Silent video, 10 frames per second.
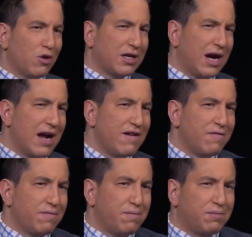
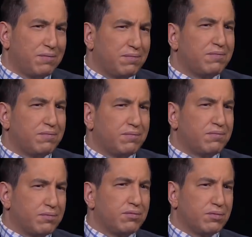That's
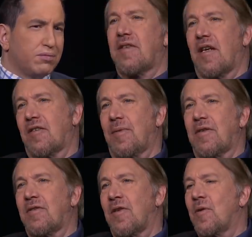a resilience
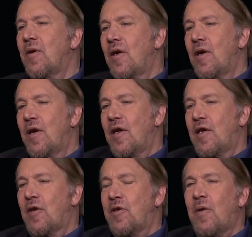aspect. So,
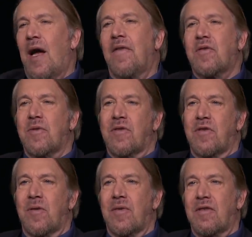you have to
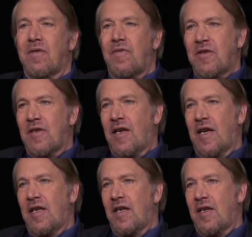assume that
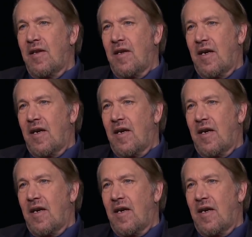sophisticated